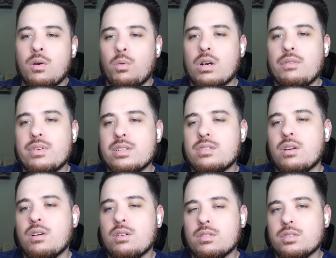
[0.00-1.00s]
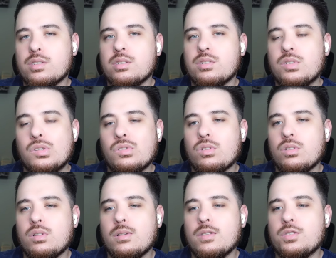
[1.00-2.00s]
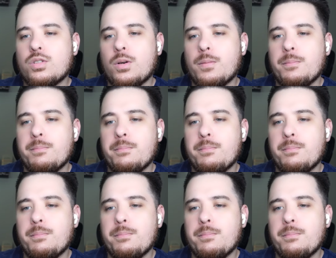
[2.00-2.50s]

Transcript: one of his songs. So,